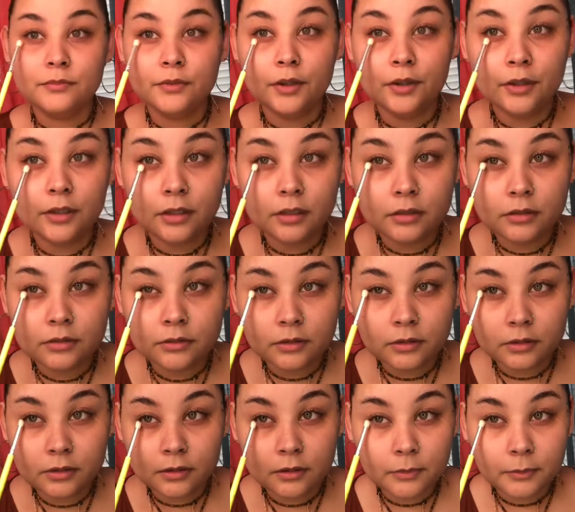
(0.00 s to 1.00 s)
you could do a
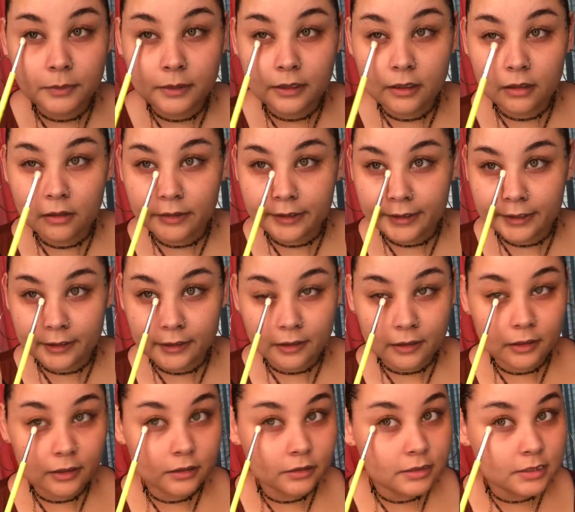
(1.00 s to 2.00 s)
little bit over
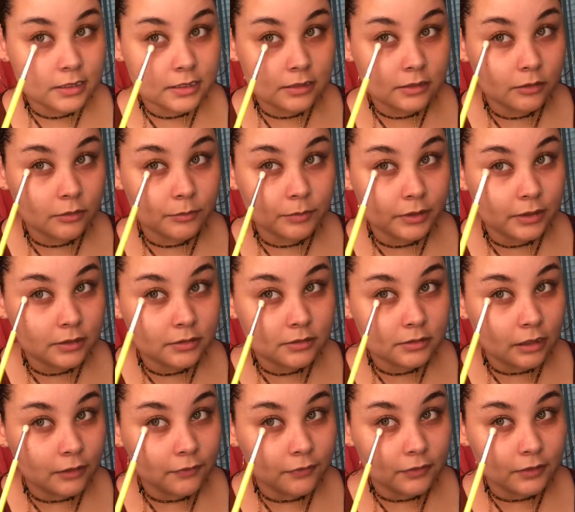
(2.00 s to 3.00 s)
here. It'd still be
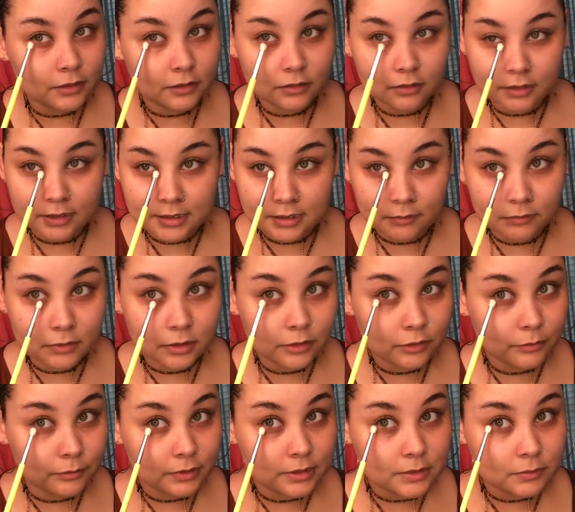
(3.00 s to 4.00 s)
definitely something
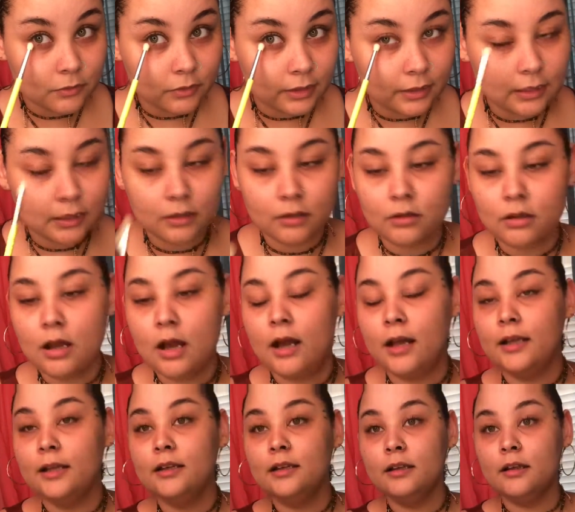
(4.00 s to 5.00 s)
you'd be smoking out a
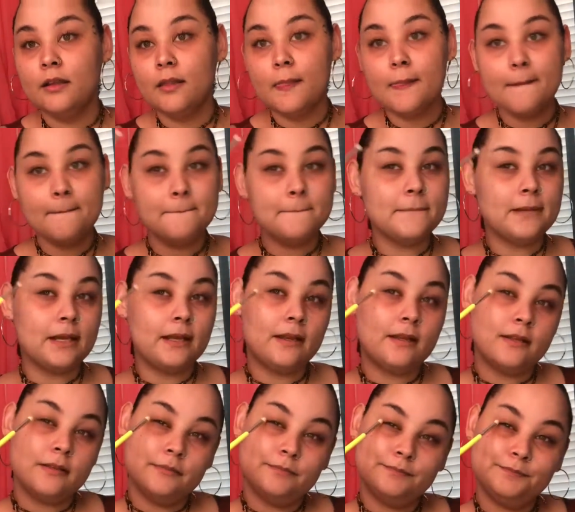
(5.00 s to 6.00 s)
lot,
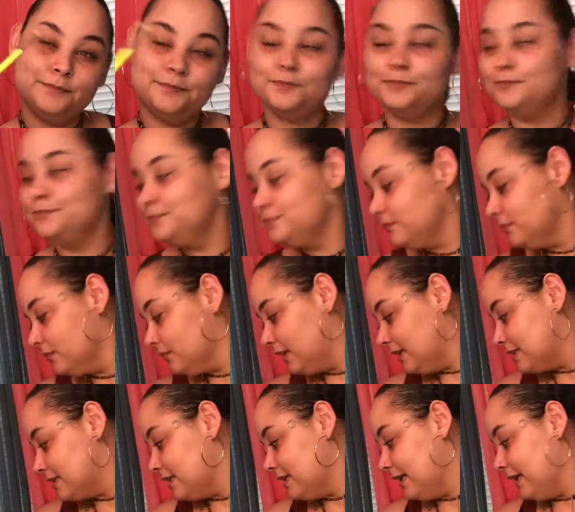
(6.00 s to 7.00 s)
but
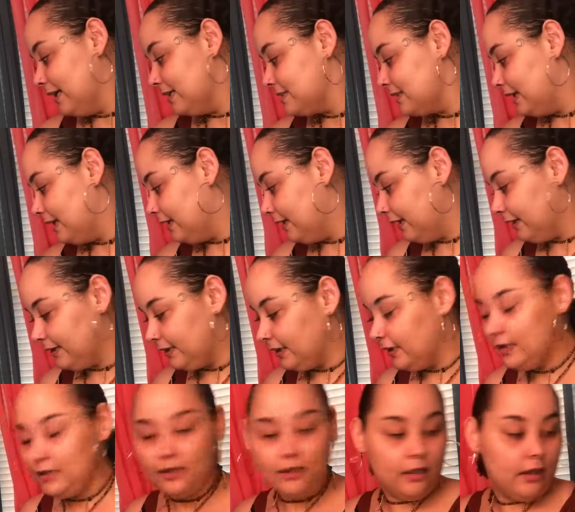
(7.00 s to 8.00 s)
that's nice. I like
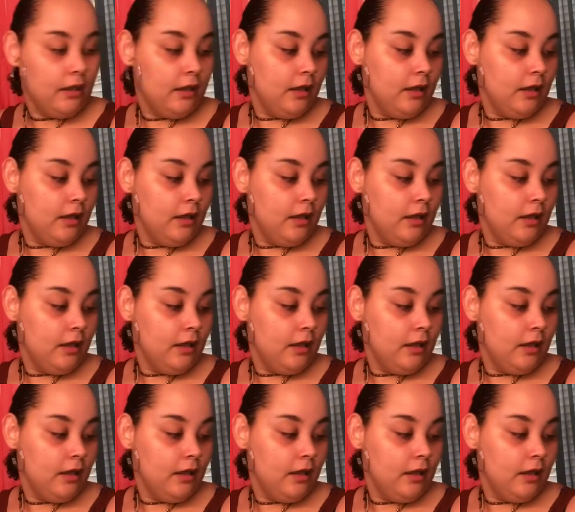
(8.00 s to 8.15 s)
it.